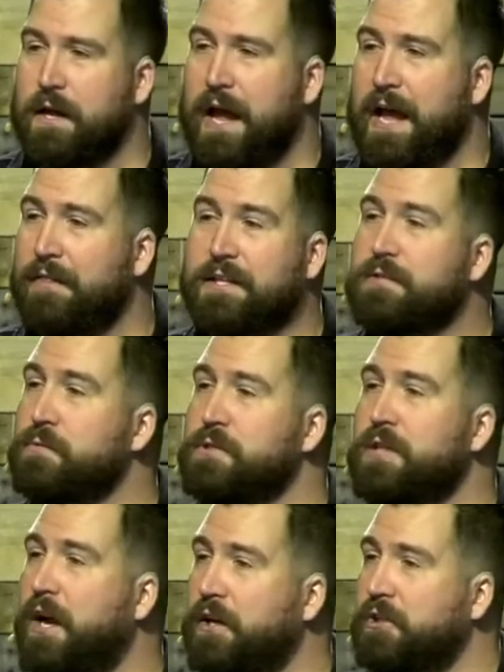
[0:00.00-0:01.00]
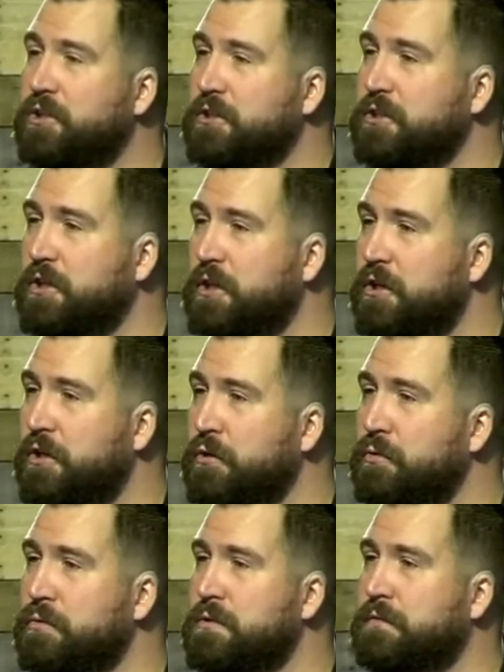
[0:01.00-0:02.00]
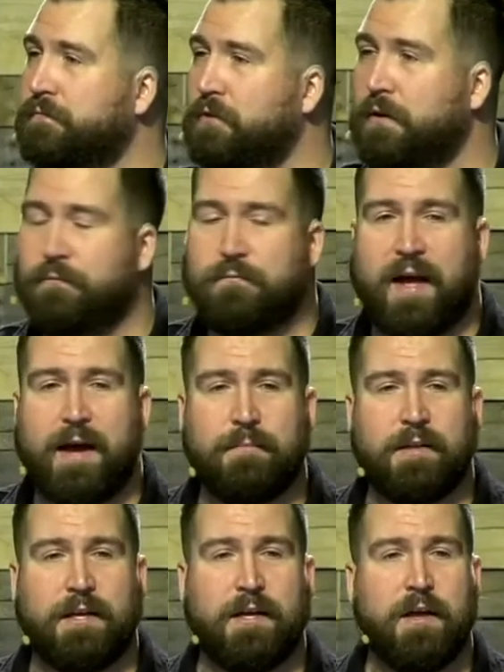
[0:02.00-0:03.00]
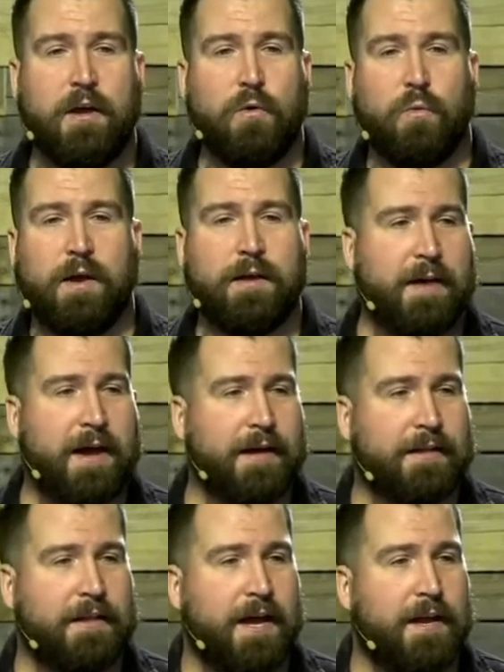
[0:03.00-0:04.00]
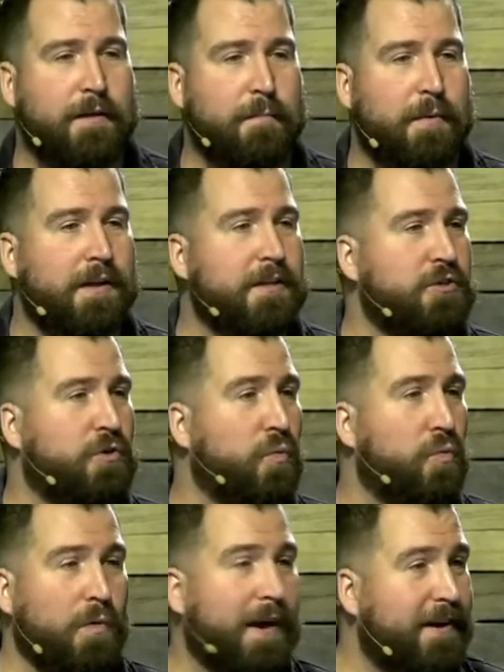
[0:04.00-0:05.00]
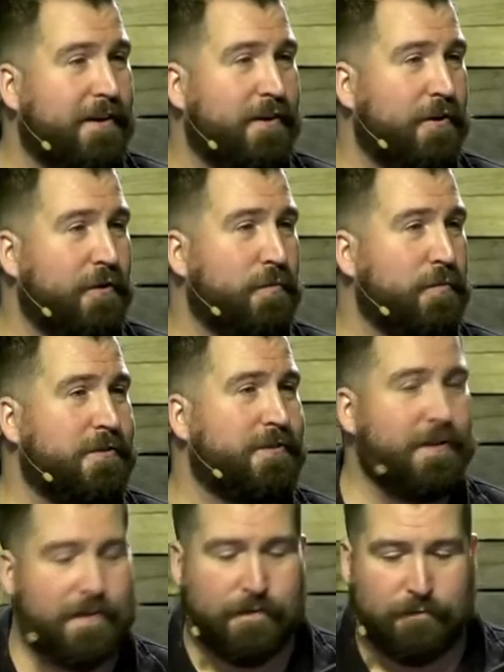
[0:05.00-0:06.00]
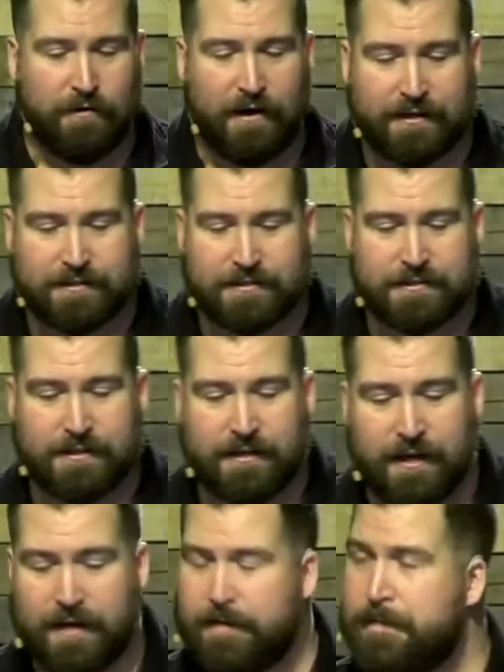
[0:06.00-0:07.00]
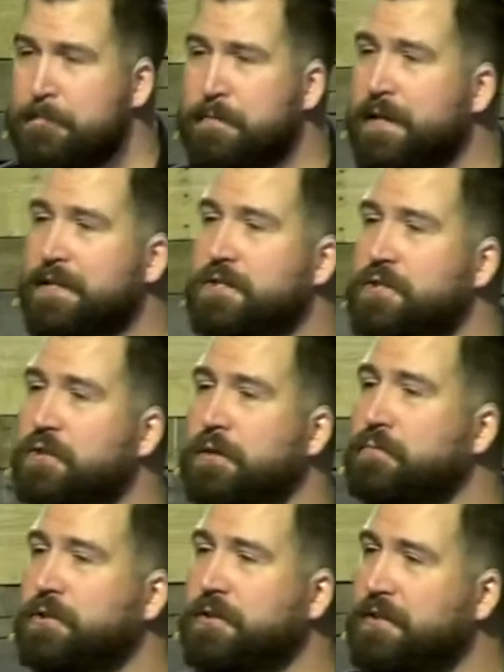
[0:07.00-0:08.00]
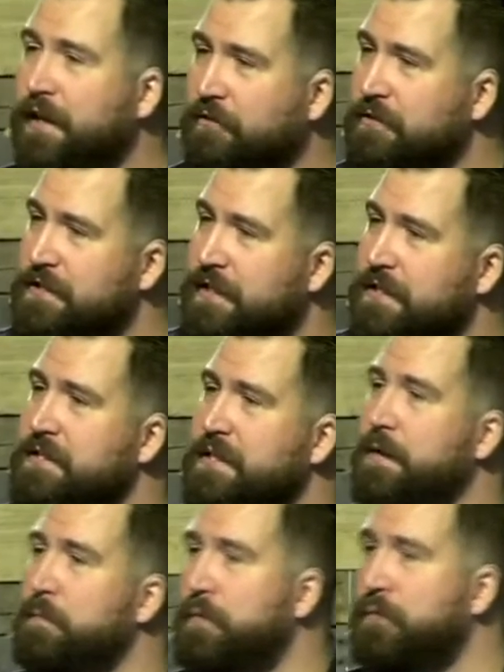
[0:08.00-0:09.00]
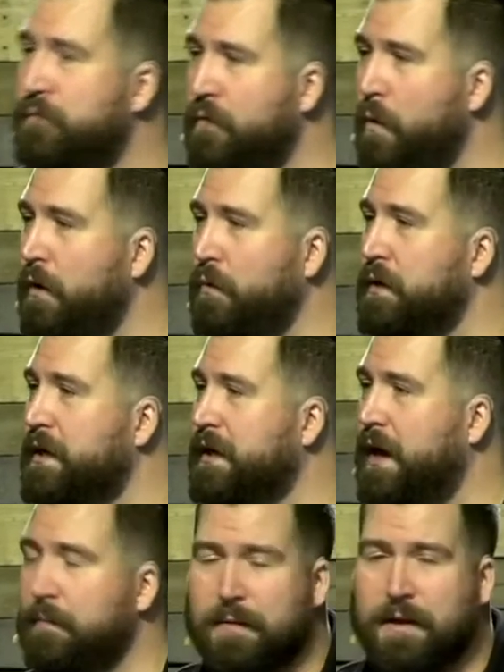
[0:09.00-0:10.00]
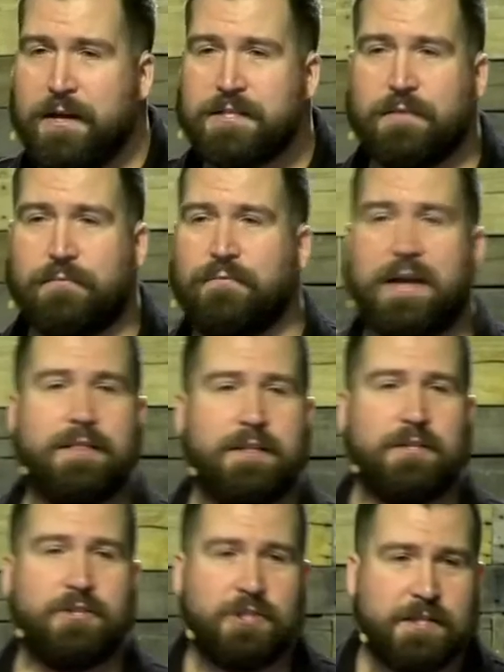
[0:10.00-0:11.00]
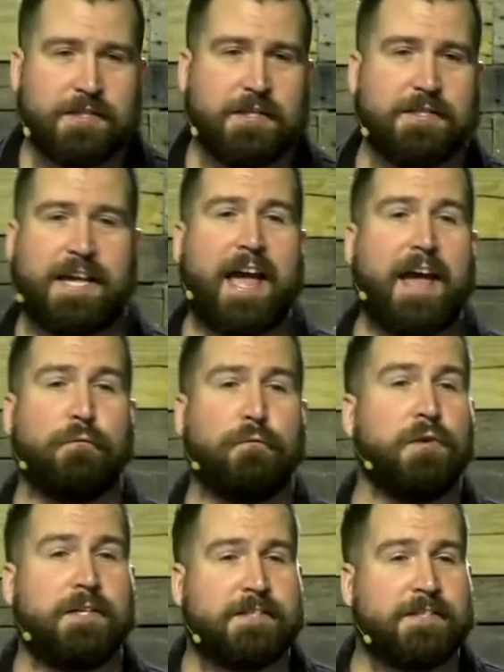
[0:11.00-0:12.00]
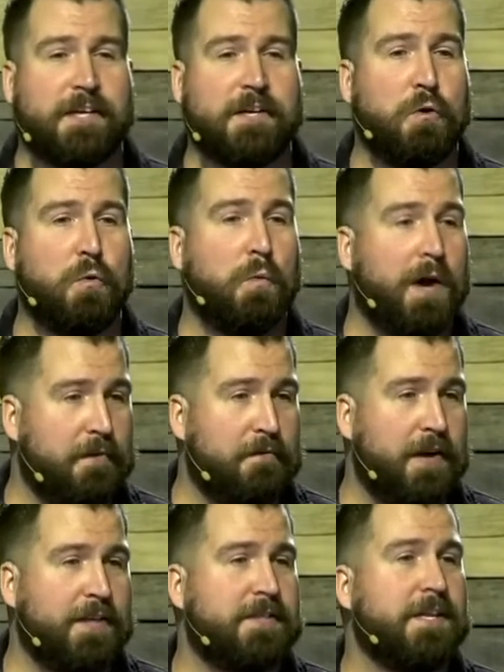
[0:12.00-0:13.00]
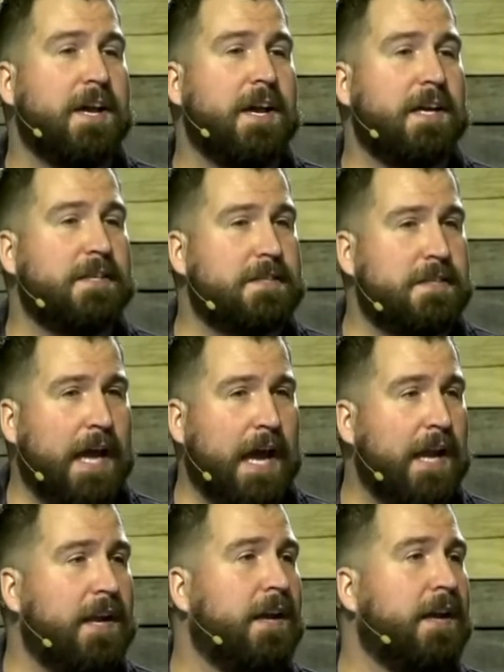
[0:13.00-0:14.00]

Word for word: And this was not just good news for a family way back then, but it's great news for us today because scripture tells us that before we come to faith in Jesus, every single one of us is dead